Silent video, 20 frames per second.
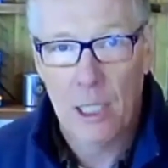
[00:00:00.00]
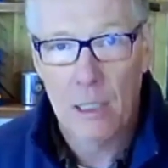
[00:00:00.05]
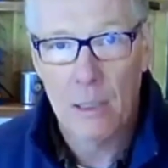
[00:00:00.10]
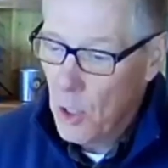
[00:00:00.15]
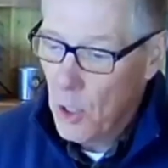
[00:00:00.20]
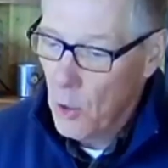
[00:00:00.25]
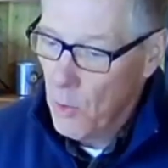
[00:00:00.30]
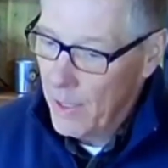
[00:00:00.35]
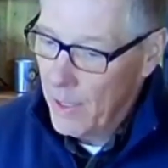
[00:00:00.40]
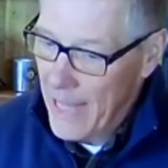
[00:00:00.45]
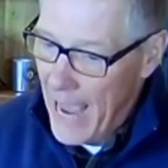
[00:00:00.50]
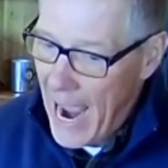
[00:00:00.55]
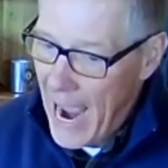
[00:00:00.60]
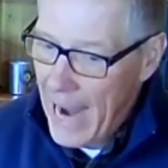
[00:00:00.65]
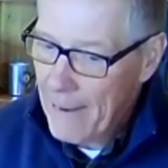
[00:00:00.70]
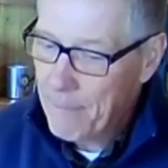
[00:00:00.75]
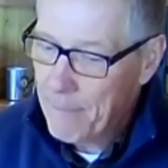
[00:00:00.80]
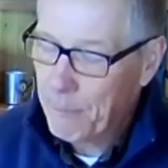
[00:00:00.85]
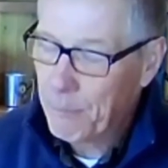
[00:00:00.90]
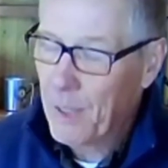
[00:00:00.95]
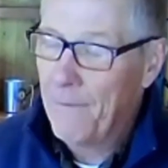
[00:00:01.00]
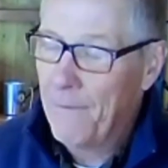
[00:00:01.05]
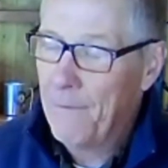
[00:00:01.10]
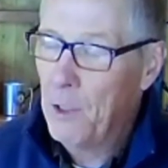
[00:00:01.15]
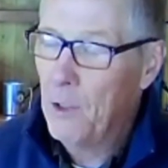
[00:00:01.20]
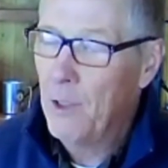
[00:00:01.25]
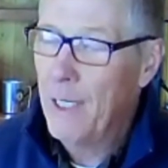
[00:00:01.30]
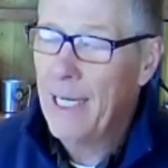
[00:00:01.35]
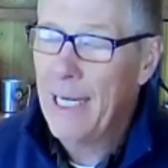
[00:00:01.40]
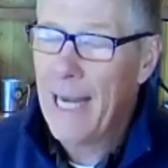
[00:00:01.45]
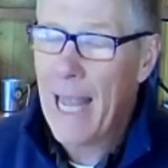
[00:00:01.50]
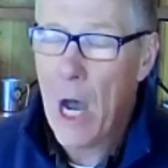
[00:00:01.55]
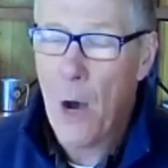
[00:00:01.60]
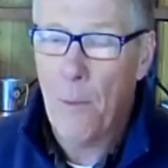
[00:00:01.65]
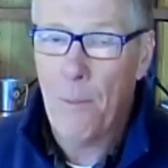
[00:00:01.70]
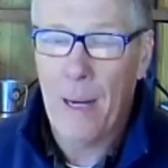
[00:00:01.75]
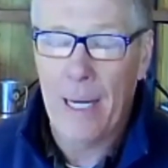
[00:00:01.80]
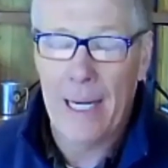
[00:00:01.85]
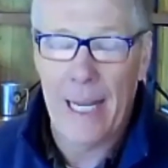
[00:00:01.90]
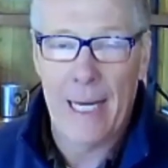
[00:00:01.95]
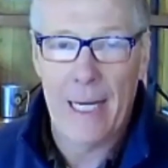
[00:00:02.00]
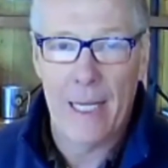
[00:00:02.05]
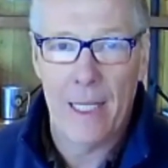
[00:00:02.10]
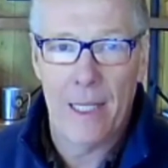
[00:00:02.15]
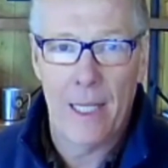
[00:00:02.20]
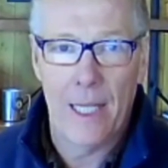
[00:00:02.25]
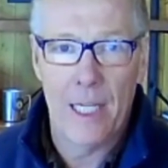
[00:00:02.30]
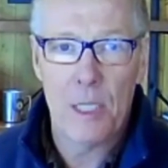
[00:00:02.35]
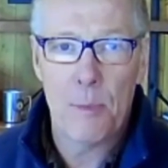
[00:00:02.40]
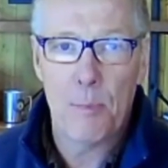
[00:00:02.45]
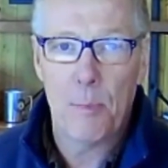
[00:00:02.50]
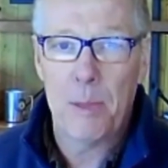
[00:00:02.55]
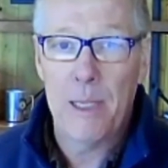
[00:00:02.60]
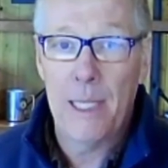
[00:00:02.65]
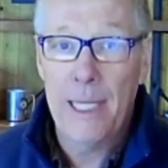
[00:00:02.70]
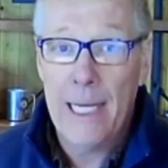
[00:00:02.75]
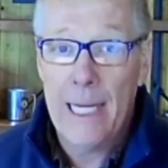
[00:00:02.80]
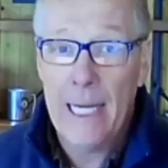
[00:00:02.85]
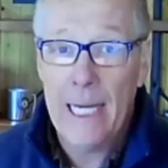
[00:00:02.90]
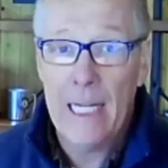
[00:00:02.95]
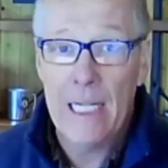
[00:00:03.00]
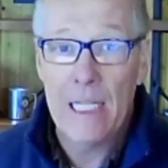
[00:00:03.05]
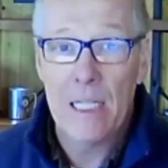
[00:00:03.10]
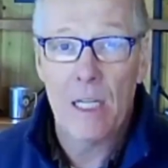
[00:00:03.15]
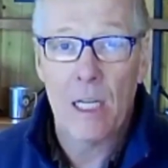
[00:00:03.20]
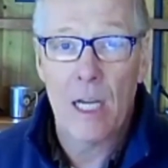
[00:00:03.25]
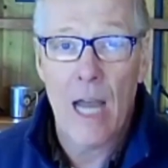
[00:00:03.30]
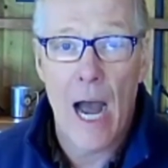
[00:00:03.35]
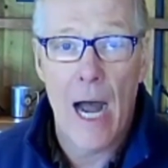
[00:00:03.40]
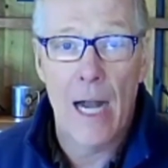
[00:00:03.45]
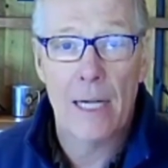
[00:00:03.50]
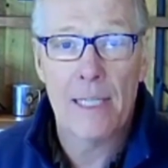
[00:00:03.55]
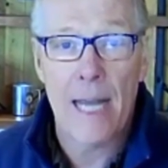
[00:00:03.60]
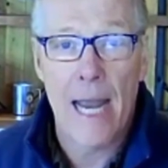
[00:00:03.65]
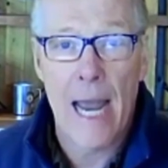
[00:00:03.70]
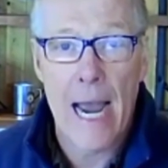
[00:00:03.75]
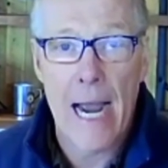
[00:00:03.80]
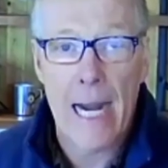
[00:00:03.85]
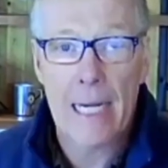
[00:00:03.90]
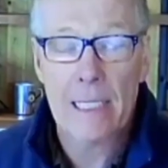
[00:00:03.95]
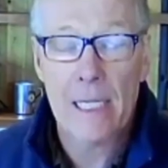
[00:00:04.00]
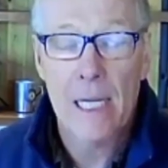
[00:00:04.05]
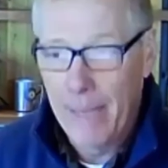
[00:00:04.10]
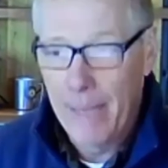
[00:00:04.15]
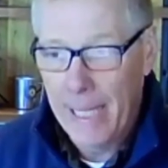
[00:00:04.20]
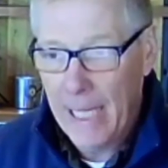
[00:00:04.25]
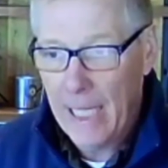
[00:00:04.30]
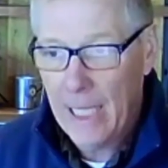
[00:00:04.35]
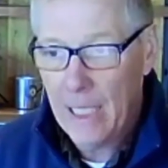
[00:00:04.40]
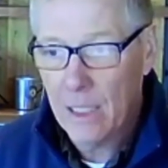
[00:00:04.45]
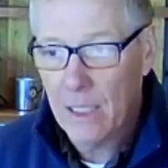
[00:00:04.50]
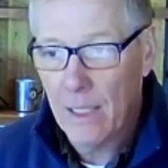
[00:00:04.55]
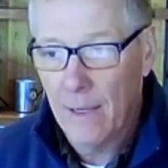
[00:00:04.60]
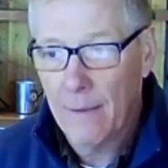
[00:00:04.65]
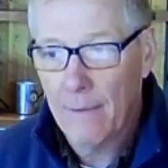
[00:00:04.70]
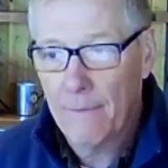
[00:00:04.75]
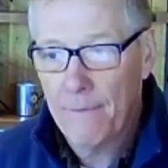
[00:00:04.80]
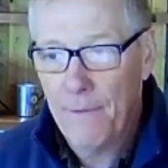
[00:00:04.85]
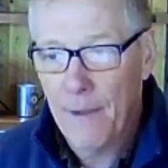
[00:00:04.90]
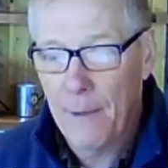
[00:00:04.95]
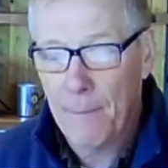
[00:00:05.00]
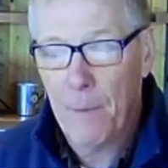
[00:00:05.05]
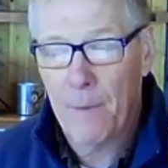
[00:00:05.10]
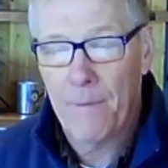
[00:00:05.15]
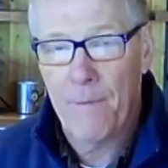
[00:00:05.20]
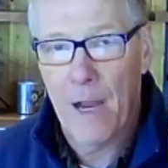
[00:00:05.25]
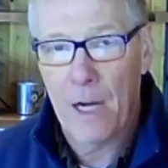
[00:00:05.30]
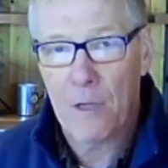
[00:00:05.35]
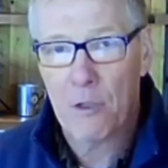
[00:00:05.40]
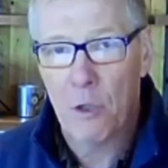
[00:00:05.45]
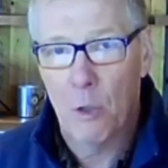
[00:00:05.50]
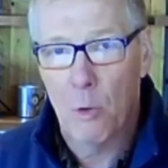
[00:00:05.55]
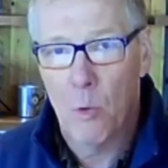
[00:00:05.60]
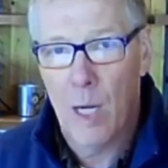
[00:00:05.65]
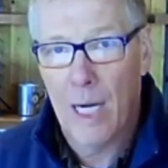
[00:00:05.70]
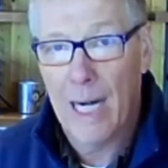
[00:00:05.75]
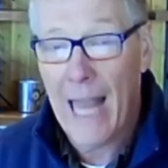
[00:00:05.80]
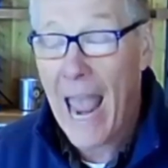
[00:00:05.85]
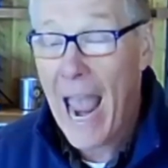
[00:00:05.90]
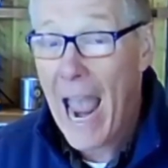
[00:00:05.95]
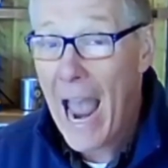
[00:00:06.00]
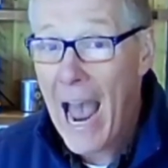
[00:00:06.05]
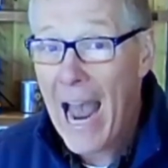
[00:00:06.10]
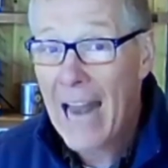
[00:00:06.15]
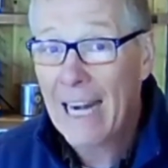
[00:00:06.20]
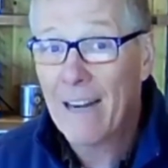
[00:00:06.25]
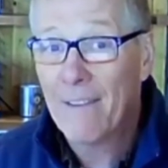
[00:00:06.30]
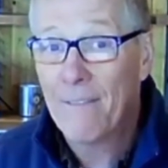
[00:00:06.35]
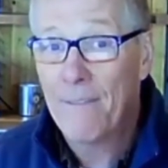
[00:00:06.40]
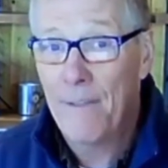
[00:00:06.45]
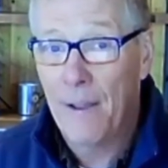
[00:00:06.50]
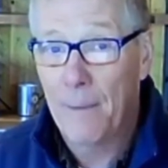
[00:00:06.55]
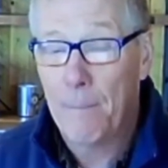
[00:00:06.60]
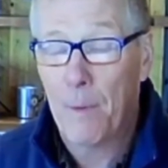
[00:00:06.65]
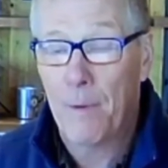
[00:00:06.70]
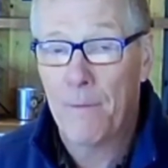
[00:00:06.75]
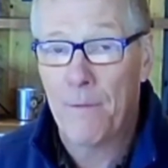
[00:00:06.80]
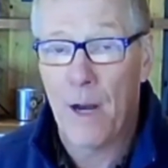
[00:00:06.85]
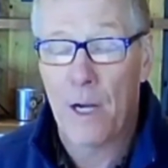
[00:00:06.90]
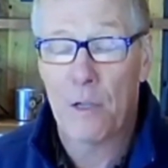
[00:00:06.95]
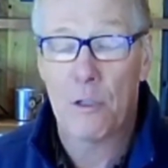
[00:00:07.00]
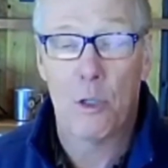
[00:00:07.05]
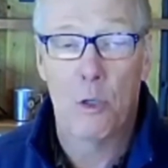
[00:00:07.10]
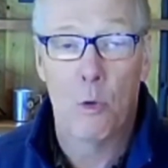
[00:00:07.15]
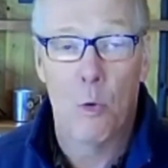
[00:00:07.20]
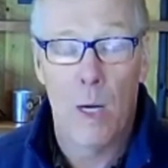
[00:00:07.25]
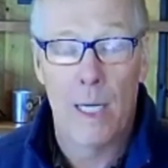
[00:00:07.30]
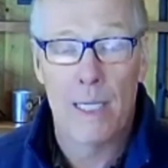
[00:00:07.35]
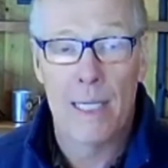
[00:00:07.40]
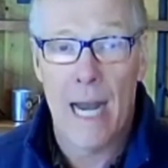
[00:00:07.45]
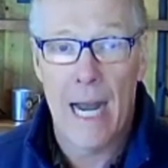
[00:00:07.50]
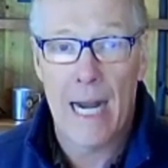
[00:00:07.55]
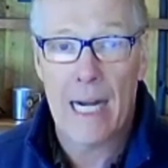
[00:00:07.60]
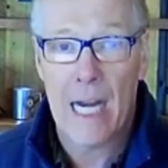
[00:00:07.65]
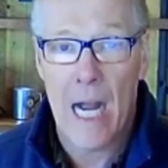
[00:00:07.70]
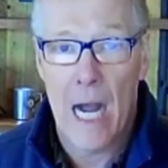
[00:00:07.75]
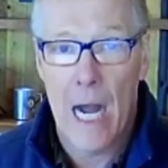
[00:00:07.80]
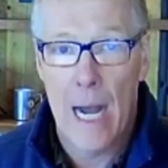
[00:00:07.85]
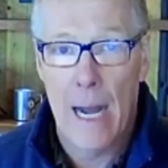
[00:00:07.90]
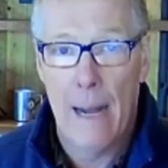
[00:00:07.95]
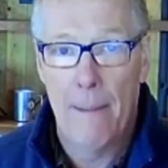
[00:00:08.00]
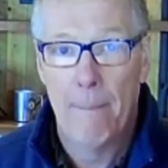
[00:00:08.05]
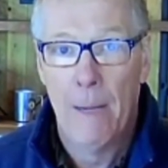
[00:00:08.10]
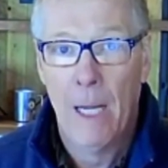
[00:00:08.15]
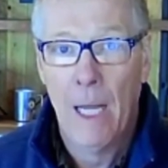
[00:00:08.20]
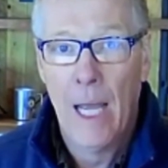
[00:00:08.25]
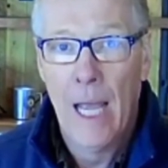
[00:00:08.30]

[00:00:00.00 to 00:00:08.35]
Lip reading: So with that, if you need help on any of these, please contact me, the Fit Professional One, at fitprofessional1.com.